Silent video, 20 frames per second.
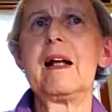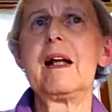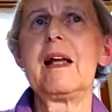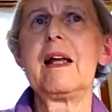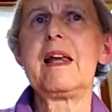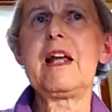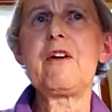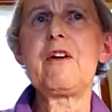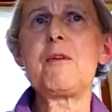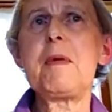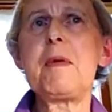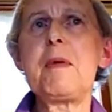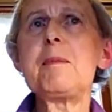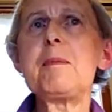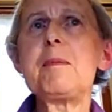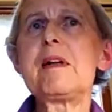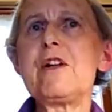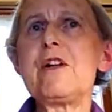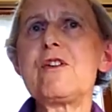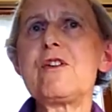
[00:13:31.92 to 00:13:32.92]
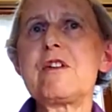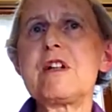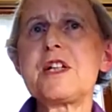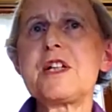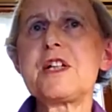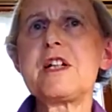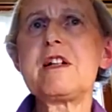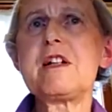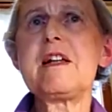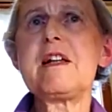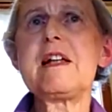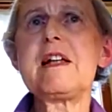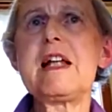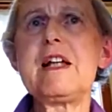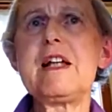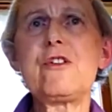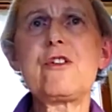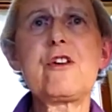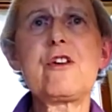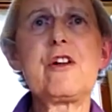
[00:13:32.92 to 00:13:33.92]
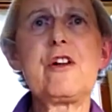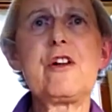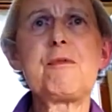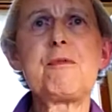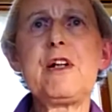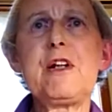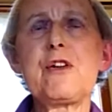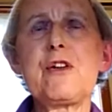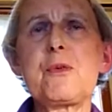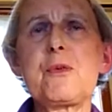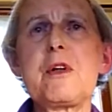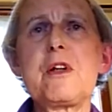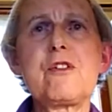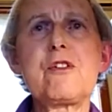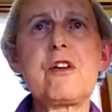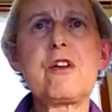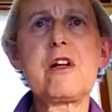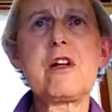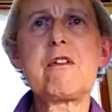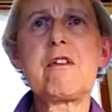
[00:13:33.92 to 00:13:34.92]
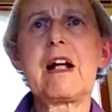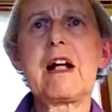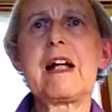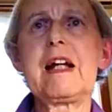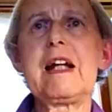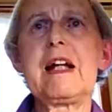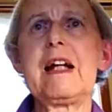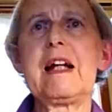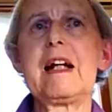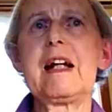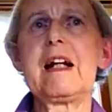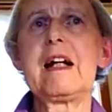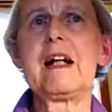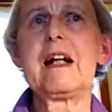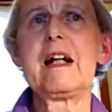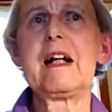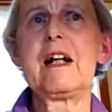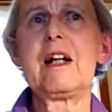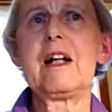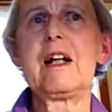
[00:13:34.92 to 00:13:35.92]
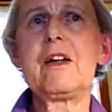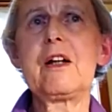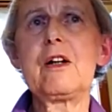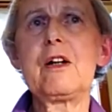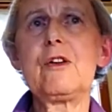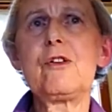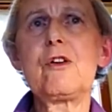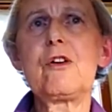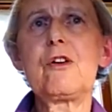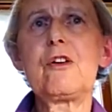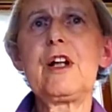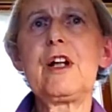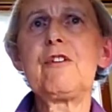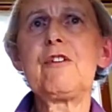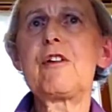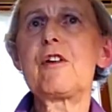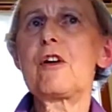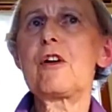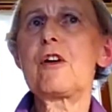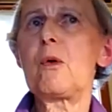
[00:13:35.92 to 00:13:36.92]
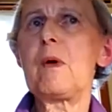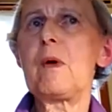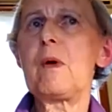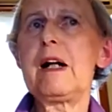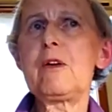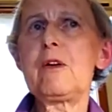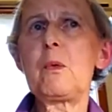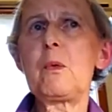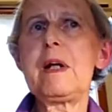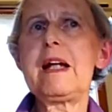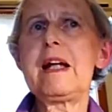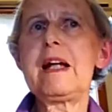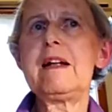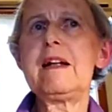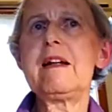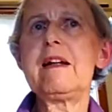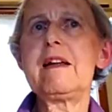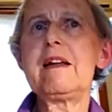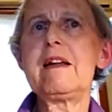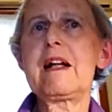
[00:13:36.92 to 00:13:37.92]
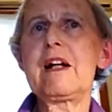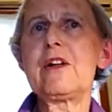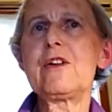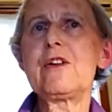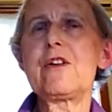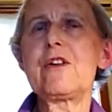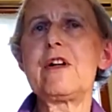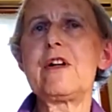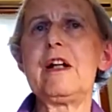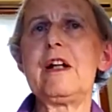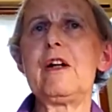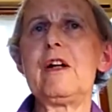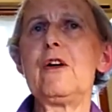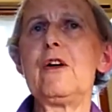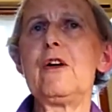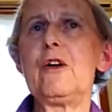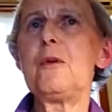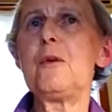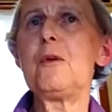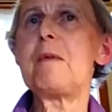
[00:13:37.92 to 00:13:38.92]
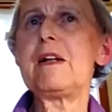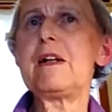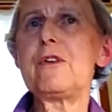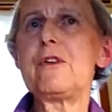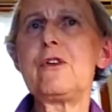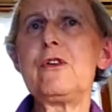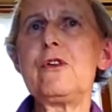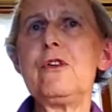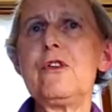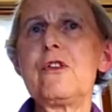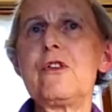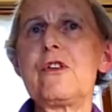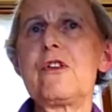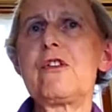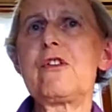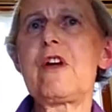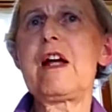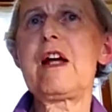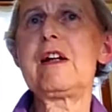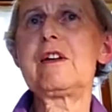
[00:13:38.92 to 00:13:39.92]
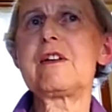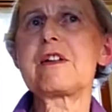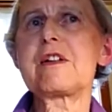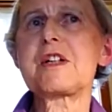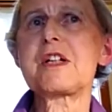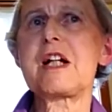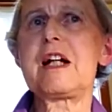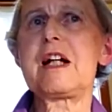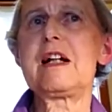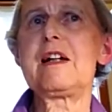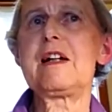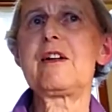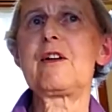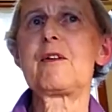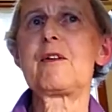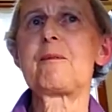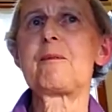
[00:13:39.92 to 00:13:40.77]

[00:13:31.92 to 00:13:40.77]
There are people interested in the history of Beechworth generally, and those looking for a quiet weekend in the country who might choose to stay on the site.